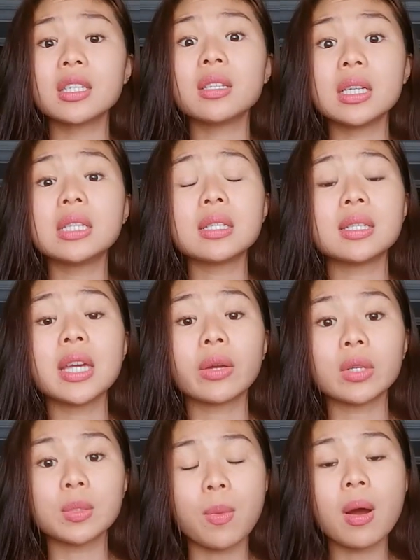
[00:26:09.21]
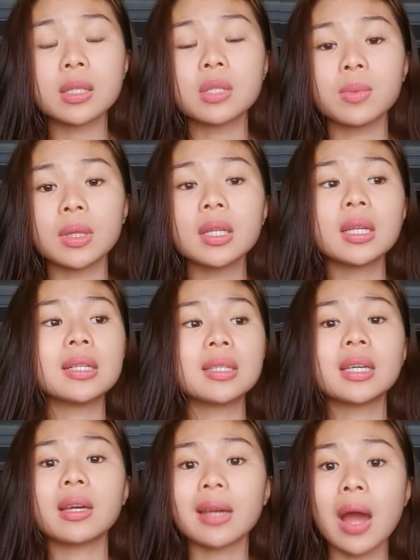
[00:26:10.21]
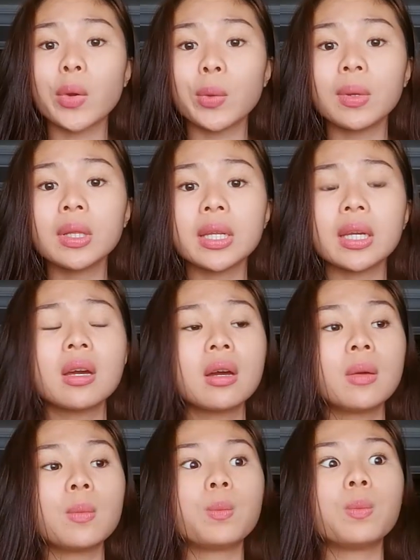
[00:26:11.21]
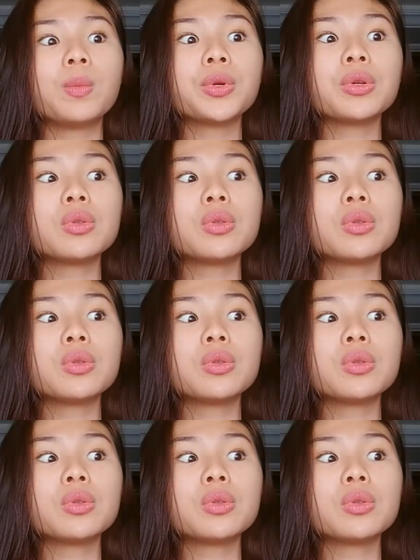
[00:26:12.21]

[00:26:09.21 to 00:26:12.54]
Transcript: And yes, you need to take responsibility and take accountability,